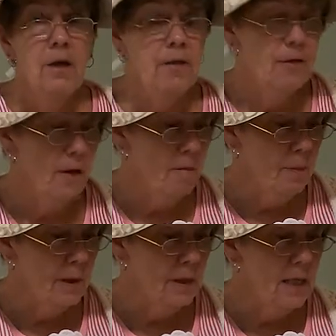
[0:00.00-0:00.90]

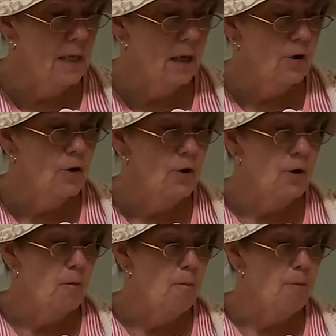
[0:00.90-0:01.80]
Thumbelina
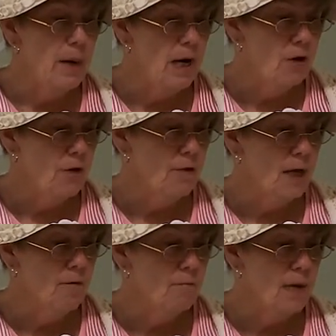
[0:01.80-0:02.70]
couldn't bear to
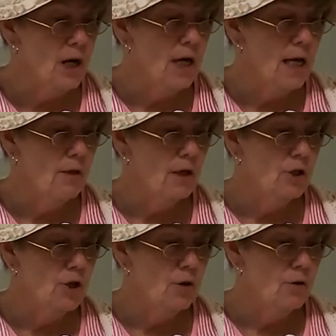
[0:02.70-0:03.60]
think of marrying the
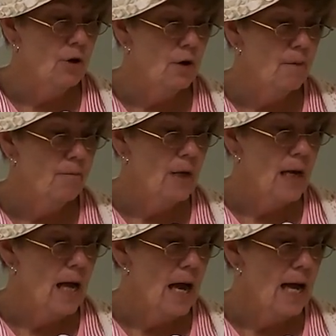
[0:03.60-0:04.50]
toad.
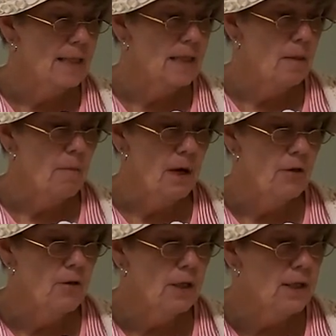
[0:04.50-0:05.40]
As the
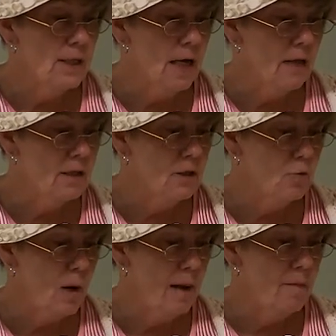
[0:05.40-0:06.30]
mother and son
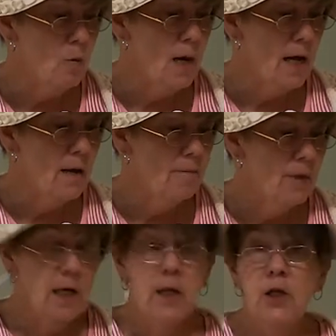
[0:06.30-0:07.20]
swam away,
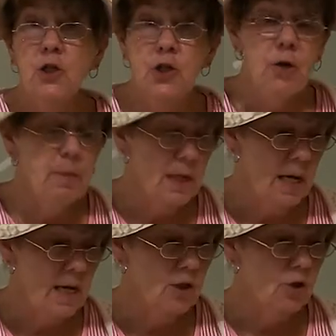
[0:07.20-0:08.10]
she
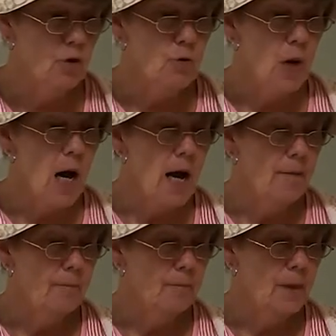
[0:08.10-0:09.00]
began to
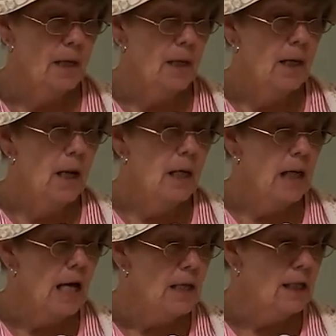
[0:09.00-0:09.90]
cry.
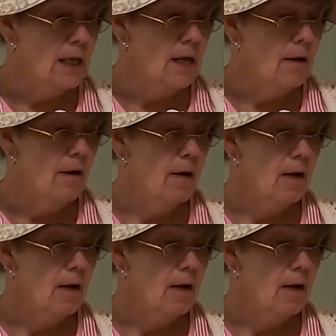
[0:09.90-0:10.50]
Luckily,